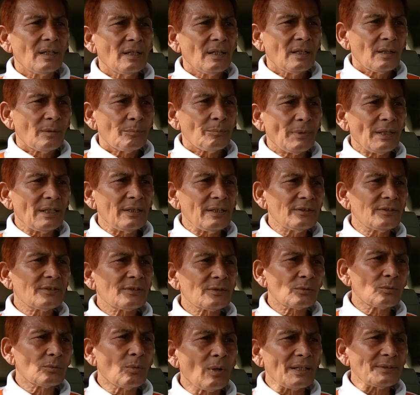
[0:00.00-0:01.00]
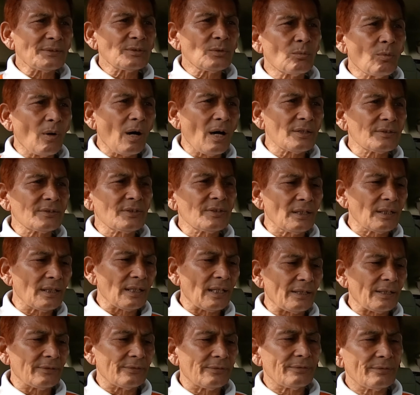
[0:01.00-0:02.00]
means what you want in
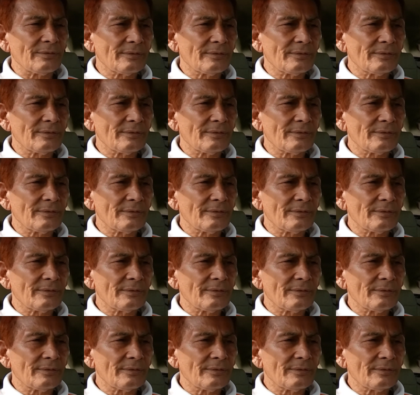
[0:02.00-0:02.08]
life,